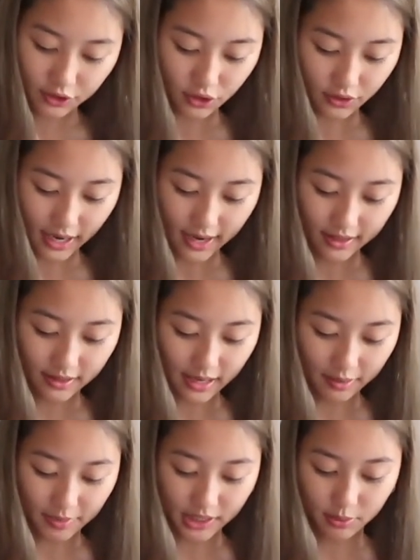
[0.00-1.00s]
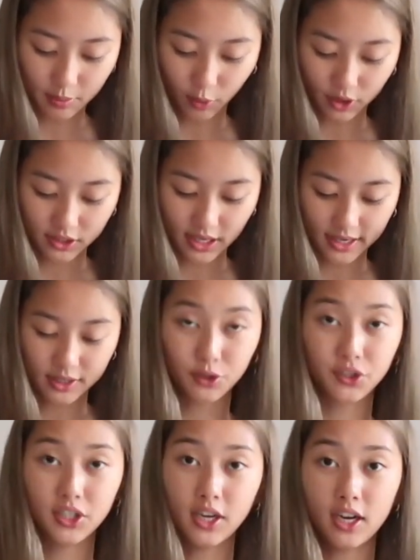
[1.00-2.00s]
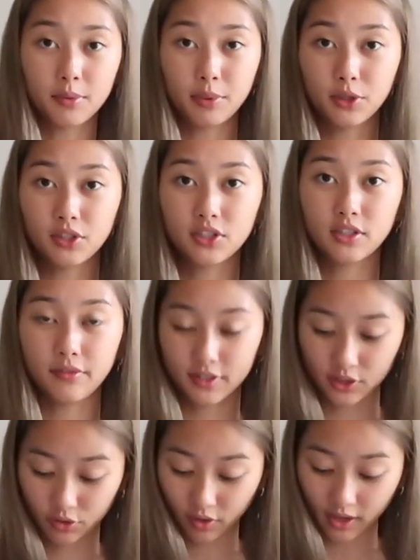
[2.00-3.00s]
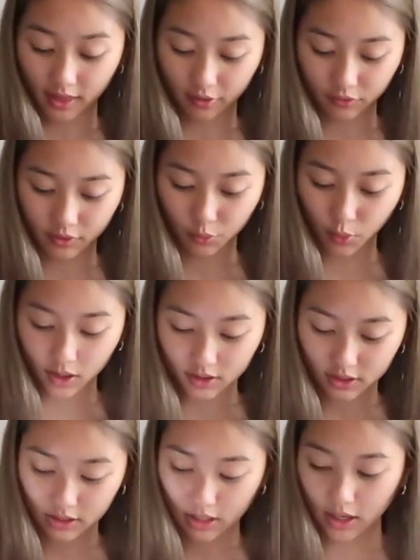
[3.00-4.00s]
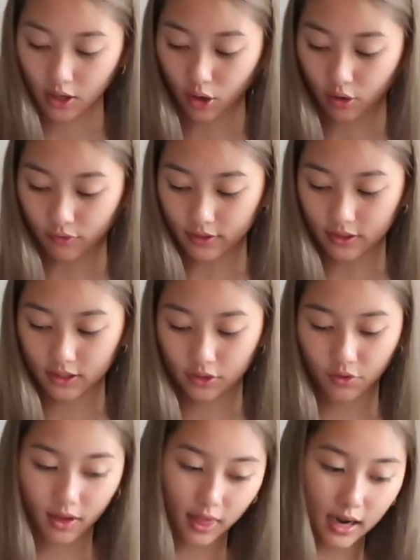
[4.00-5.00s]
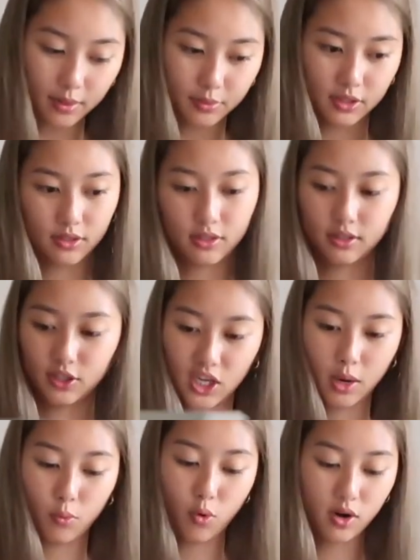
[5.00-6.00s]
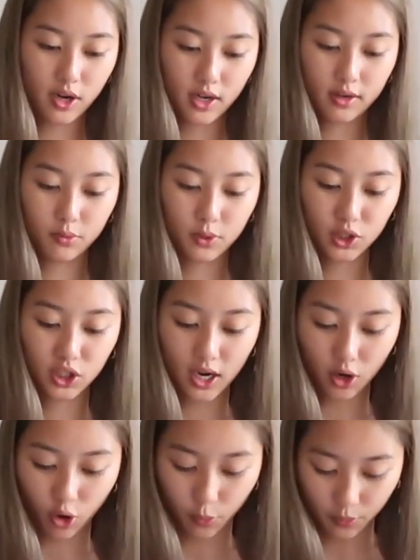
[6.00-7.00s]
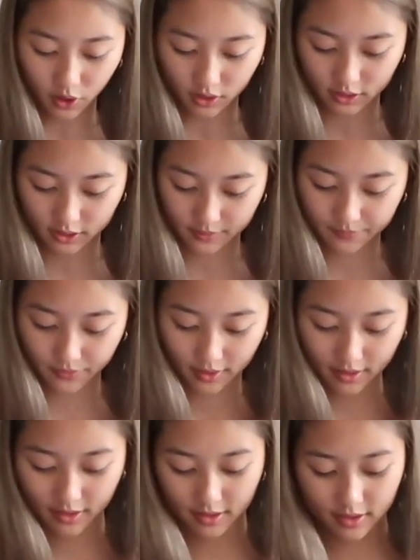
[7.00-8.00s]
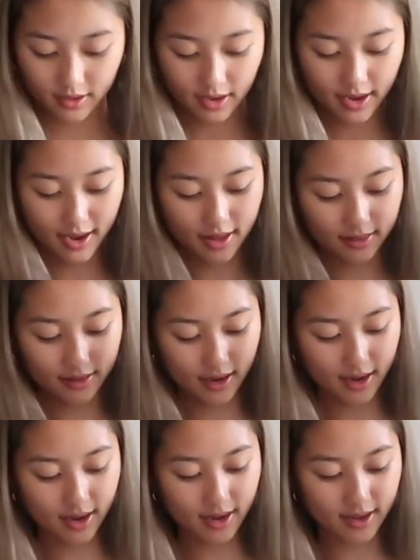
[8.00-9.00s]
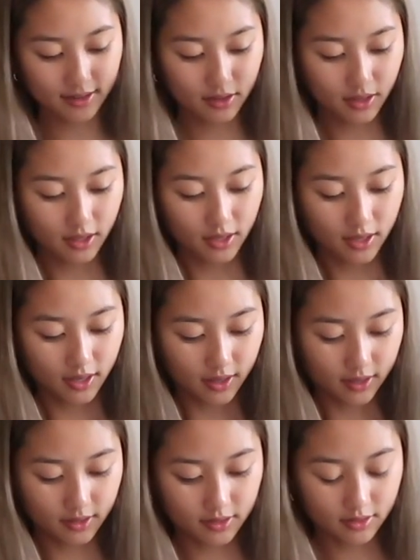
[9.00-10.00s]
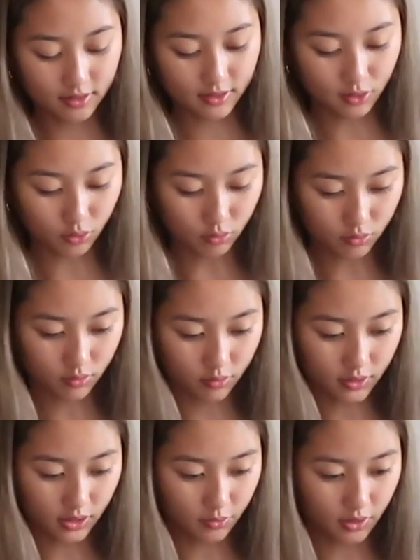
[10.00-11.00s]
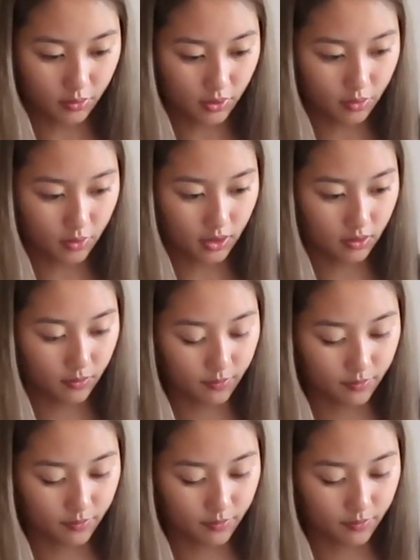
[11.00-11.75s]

So then that makes me more excited to see the other posters if it's 3 different ones, or if it's 3 times the same one, which I hope not. And then... Oh, wait.